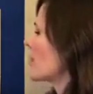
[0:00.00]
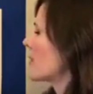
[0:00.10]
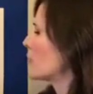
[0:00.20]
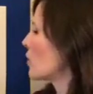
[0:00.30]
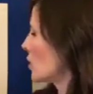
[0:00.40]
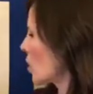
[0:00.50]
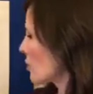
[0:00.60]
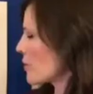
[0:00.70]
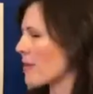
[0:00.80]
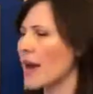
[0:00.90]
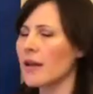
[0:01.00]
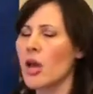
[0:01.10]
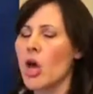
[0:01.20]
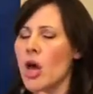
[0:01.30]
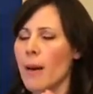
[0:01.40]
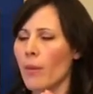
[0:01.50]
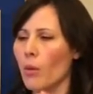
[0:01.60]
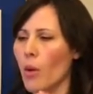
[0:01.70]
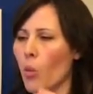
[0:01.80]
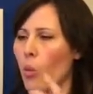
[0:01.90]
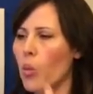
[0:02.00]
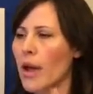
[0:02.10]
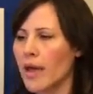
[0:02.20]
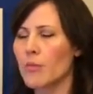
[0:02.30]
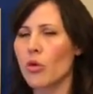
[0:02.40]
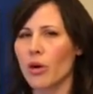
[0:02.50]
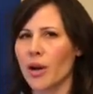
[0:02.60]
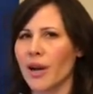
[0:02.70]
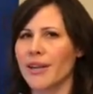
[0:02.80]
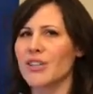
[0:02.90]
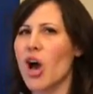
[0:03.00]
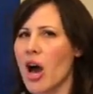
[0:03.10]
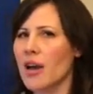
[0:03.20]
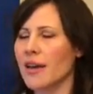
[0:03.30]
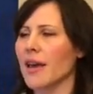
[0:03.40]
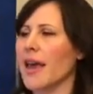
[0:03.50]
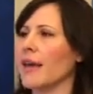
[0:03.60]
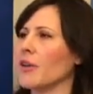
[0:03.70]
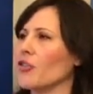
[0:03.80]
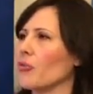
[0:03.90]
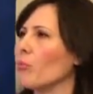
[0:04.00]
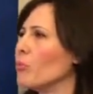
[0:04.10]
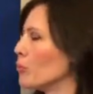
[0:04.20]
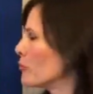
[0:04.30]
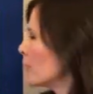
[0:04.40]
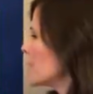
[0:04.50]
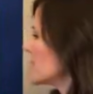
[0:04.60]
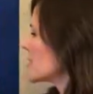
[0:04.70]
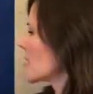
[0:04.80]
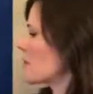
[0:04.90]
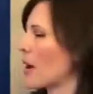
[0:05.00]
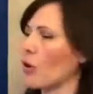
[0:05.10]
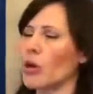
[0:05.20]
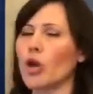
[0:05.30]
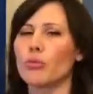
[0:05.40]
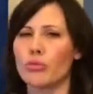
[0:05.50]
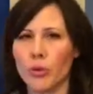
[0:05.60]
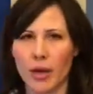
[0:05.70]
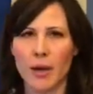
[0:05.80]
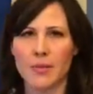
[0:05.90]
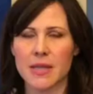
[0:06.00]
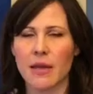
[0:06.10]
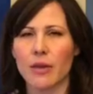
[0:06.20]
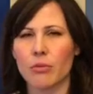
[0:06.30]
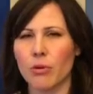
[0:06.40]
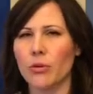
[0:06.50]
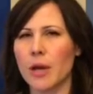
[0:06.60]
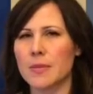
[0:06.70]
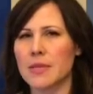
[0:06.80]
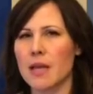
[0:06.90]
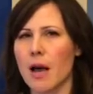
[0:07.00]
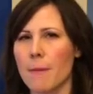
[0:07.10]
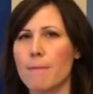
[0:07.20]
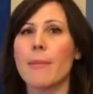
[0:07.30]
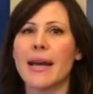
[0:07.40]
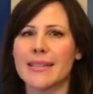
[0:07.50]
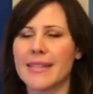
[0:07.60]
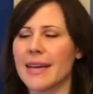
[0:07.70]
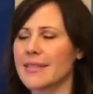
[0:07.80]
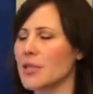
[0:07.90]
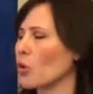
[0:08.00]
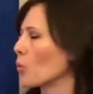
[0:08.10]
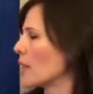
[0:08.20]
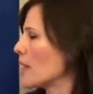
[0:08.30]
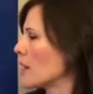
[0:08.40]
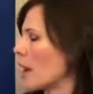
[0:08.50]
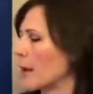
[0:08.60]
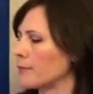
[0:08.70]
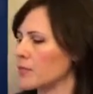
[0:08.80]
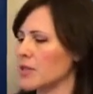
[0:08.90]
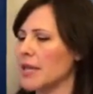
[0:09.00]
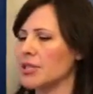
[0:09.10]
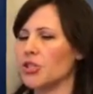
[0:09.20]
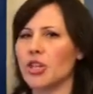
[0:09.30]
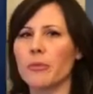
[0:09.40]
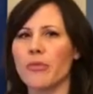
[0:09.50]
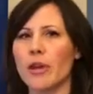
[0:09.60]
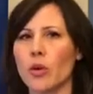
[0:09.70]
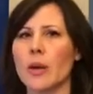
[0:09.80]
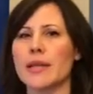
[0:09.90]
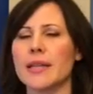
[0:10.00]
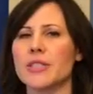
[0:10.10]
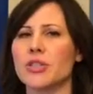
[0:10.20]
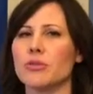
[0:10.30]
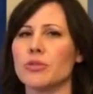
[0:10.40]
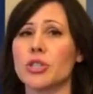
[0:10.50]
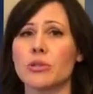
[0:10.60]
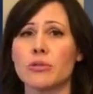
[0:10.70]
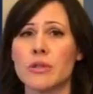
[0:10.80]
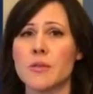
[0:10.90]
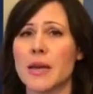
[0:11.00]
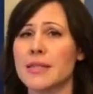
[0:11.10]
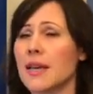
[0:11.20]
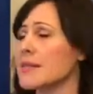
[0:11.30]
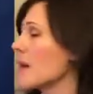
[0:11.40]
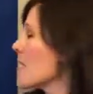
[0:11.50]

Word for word: And then, along with that, way more talk and movement about grown-ups and the grown-ups um, mindset. So we um, tend to jump very quickly to children's mindsets.